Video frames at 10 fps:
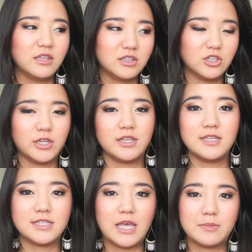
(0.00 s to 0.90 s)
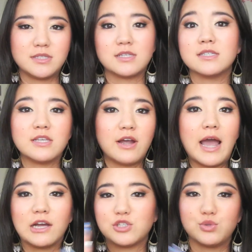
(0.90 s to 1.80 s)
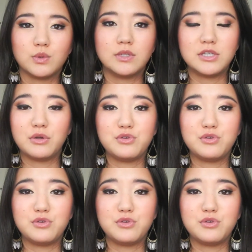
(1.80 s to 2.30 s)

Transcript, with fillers: look at these campuses because they're actual, you know,